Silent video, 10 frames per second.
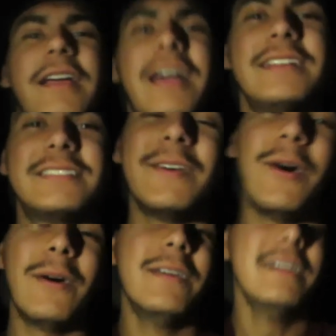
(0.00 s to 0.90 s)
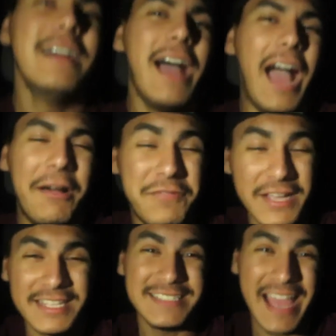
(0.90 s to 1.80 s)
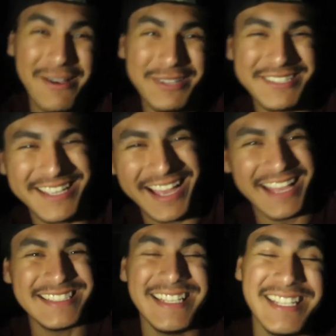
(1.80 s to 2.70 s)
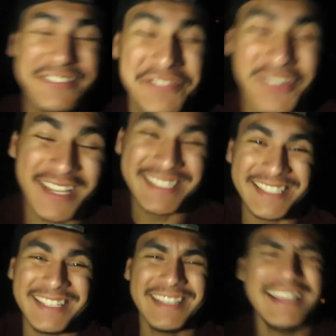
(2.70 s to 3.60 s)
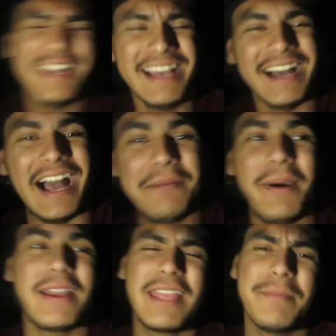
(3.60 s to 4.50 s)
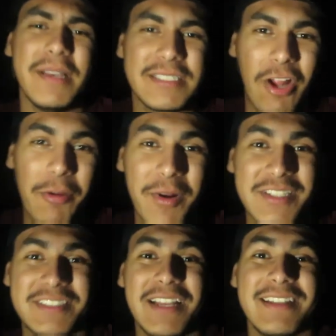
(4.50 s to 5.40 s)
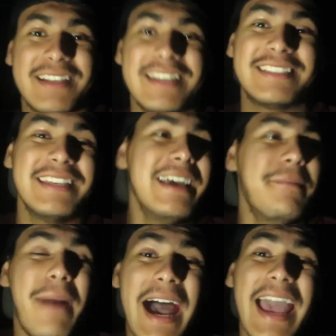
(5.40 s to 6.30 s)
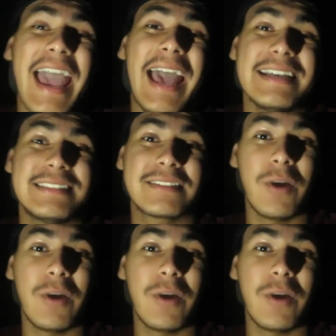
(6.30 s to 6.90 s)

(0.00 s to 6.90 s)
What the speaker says: guys, so I'm fucking down with you guys. It is freezing. I'm about to get me a Starbucks or something because my ass is